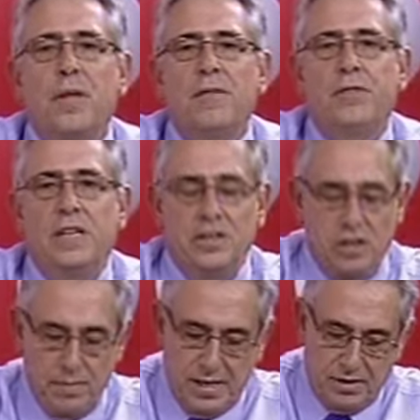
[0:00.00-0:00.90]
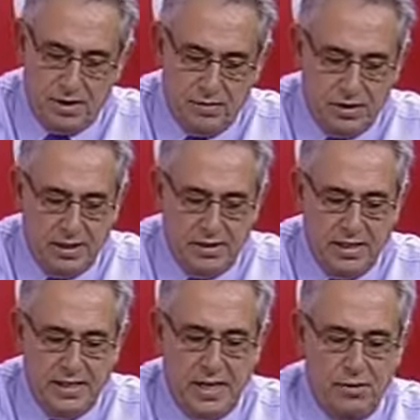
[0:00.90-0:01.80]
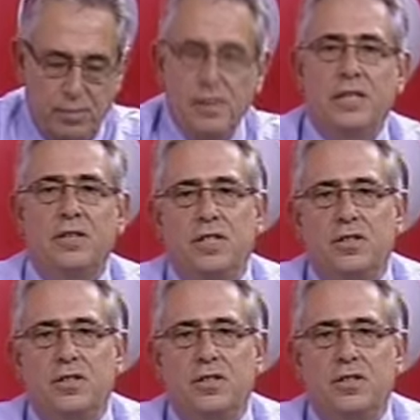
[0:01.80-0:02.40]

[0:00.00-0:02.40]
Fillies and mares over 1,600 meters.